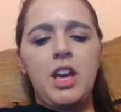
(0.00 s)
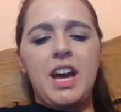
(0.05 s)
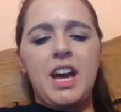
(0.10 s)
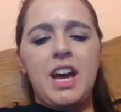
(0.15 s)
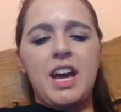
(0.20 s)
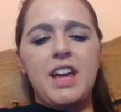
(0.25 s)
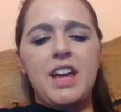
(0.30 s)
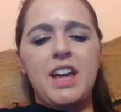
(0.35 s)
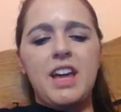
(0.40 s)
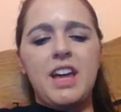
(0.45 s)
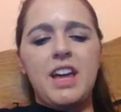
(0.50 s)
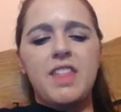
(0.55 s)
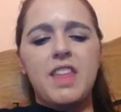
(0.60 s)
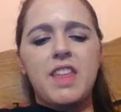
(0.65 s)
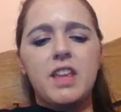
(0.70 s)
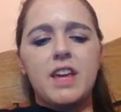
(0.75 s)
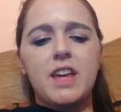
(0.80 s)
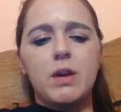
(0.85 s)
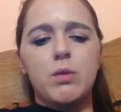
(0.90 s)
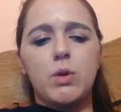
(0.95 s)
I
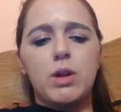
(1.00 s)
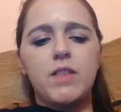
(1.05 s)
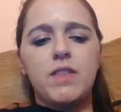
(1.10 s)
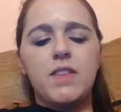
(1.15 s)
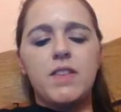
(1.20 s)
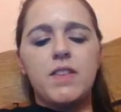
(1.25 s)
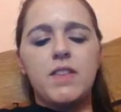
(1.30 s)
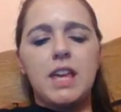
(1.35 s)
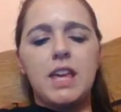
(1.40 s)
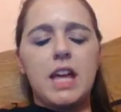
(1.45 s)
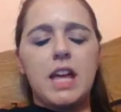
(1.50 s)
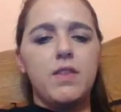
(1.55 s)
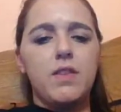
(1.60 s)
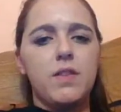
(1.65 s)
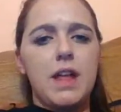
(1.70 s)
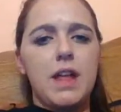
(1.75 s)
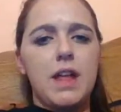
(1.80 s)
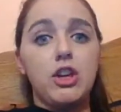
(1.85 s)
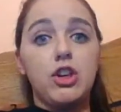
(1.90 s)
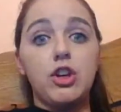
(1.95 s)
think that once
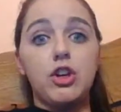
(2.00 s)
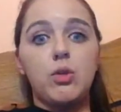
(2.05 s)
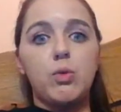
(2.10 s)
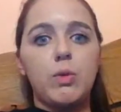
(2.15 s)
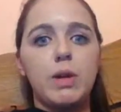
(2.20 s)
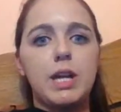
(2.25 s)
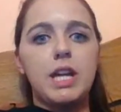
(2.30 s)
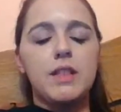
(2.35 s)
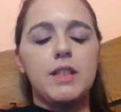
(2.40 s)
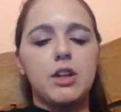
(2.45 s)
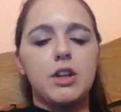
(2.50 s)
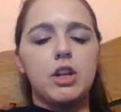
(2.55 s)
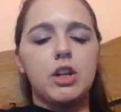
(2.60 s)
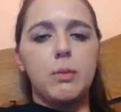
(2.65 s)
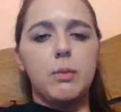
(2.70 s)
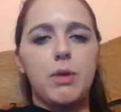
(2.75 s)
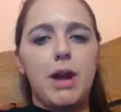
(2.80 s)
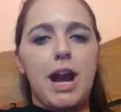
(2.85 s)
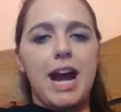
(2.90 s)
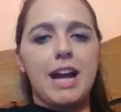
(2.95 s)
it's that good week, the
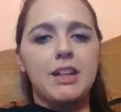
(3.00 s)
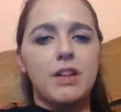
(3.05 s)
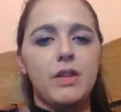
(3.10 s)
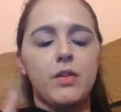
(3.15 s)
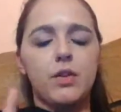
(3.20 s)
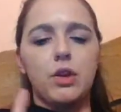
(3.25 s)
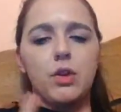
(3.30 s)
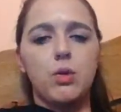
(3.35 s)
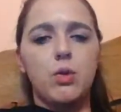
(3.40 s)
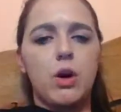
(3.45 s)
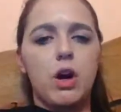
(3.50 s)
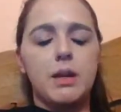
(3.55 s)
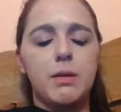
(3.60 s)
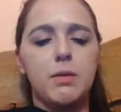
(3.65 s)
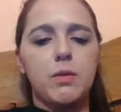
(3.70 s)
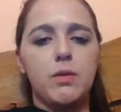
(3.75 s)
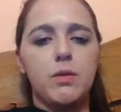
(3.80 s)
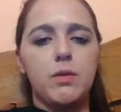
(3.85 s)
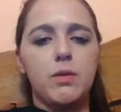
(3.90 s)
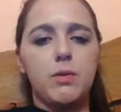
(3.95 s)
good practice, good
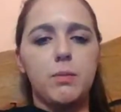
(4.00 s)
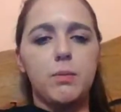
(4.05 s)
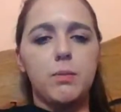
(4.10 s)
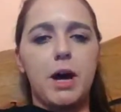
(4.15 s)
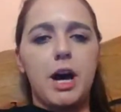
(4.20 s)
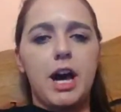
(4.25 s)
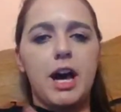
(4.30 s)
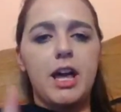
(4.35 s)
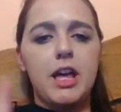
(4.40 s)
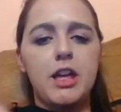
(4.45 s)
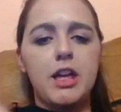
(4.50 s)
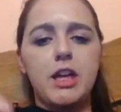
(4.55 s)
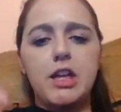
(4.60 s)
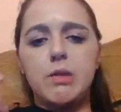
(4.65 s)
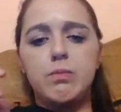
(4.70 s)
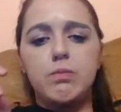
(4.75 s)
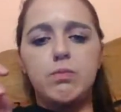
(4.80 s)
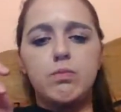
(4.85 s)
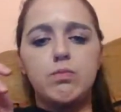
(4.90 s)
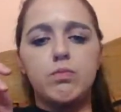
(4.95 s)
qualifying spot,
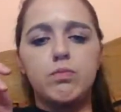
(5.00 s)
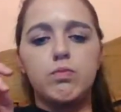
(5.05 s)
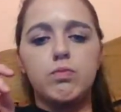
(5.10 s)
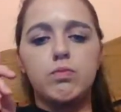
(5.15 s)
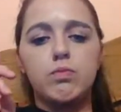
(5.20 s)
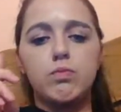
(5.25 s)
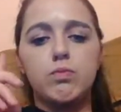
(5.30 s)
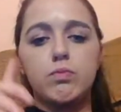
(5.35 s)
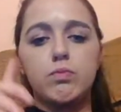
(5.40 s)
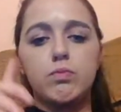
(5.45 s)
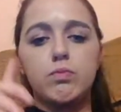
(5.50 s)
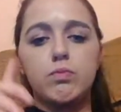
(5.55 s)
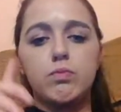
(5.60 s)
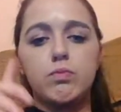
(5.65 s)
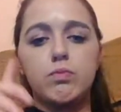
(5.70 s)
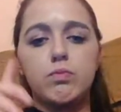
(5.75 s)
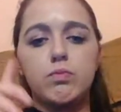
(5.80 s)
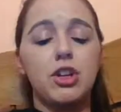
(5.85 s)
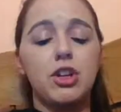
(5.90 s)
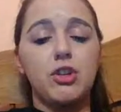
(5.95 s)
and
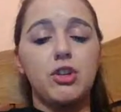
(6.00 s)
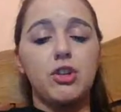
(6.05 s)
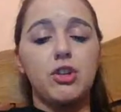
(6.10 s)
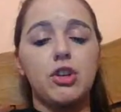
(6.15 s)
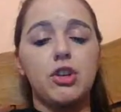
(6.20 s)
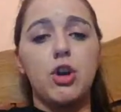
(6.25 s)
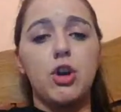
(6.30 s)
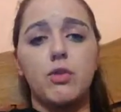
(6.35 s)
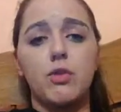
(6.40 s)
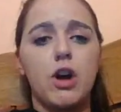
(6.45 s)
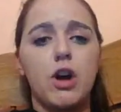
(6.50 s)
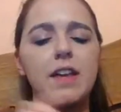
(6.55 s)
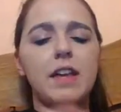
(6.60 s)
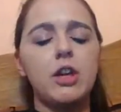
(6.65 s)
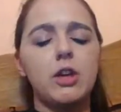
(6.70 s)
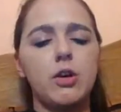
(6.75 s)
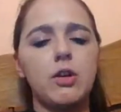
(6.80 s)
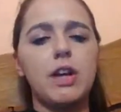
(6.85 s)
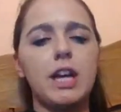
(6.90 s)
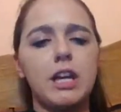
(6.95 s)
basically good
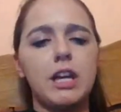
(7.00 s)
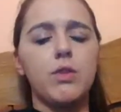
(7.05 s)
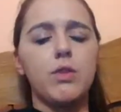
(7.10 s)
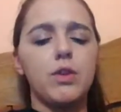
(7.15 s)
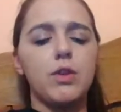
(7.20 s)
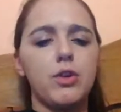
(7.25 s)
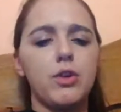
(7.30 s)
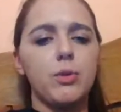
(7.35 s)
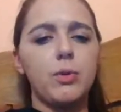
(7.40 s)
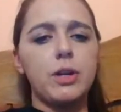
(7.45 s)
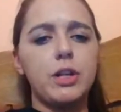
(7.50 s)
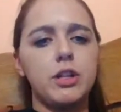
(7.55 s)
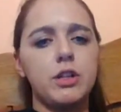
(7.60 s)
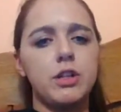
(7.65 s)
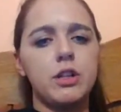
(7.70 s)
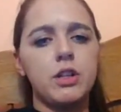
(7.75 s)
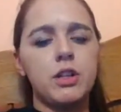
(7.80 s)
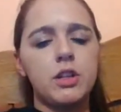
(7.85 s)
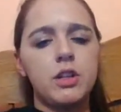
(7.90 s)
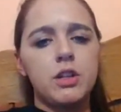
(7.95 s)
overall race, I think he'll get
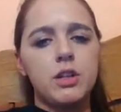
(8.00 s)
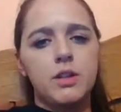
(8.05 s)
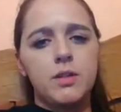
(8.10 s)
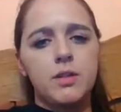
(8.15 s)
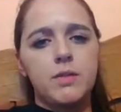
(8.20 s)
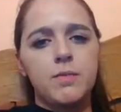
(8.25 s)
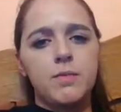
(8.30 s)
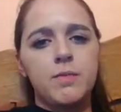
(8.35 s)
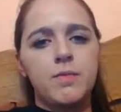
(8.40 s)
his first one.